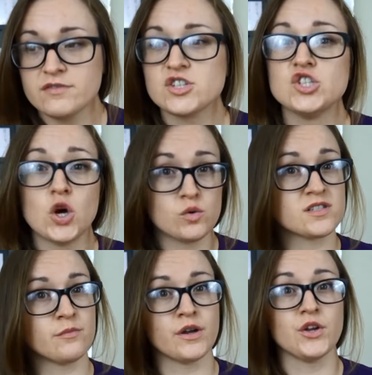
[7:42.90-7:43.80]
to know
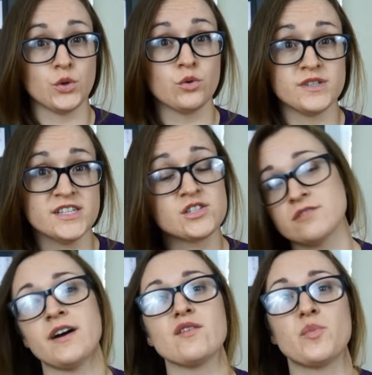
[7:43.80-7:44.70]
somebody who did
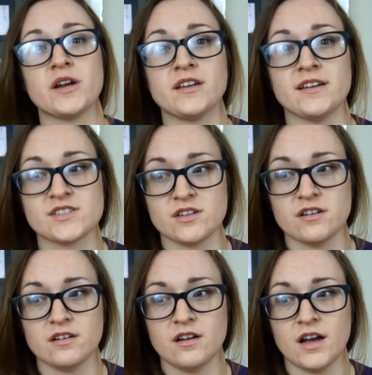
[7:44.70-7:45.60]
survive brain
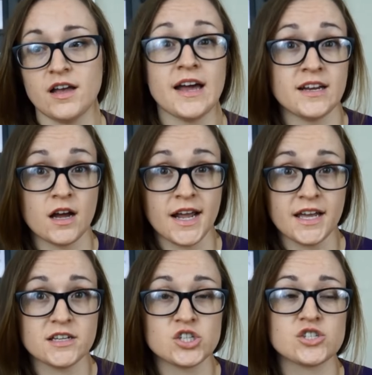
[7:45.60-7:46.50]
cancer at a young
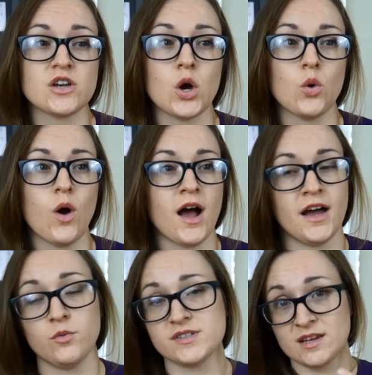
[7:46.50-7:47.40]
age. So
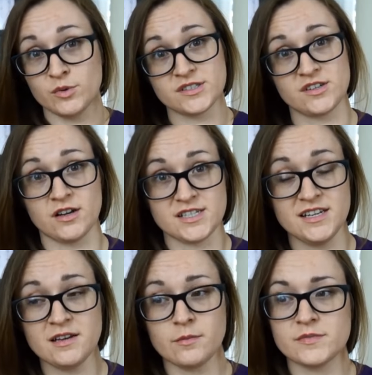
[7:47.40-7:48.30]
I was able to talk to
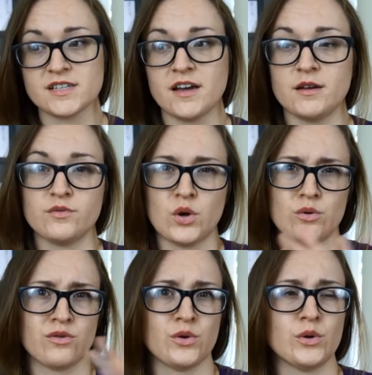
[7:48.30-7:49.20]
him to kind of
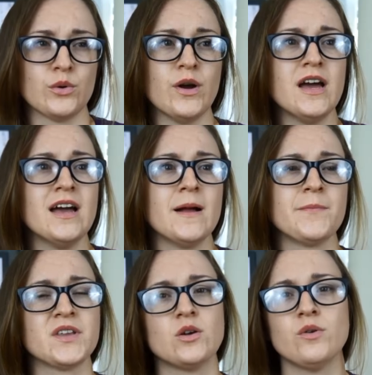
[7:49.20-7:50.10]
go through,
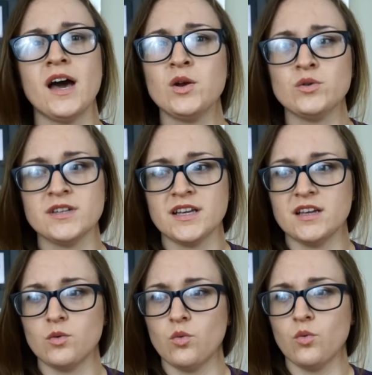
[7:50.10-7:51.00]
you know, not
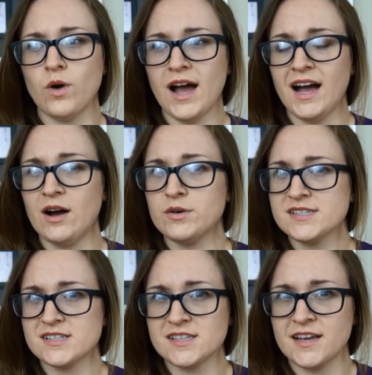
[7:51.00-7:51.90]
only how
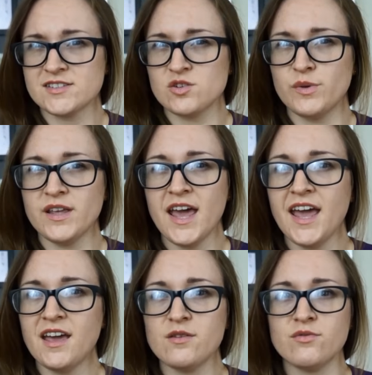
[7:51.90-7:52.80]
does this cancer
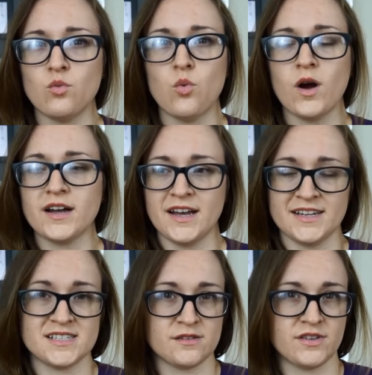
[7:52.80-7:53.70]
behave, what
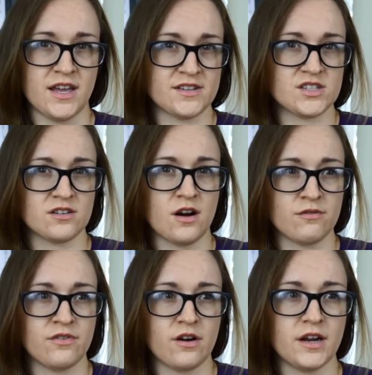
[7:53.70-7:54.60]
kinds of cancer are
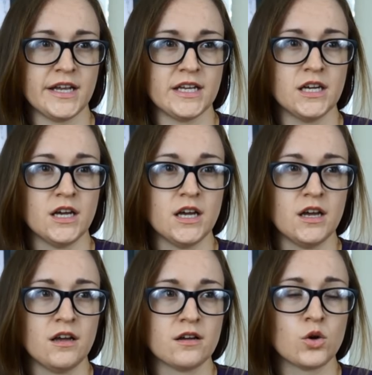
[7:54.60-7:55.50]
very
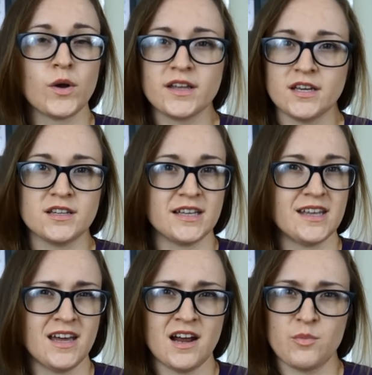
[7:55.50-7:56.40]
quick killing,
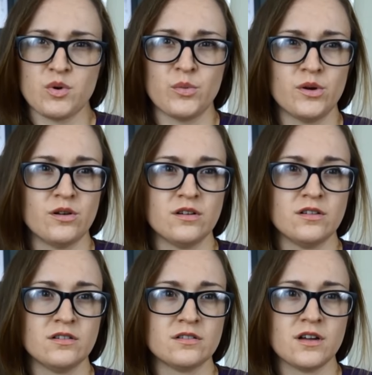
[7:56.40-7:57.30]

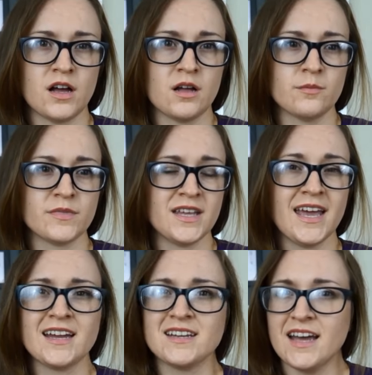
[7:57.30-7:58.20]
inoperable,
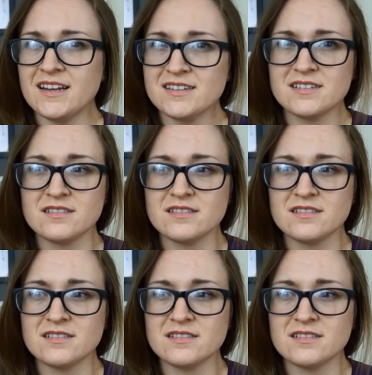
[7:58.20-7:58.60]
can get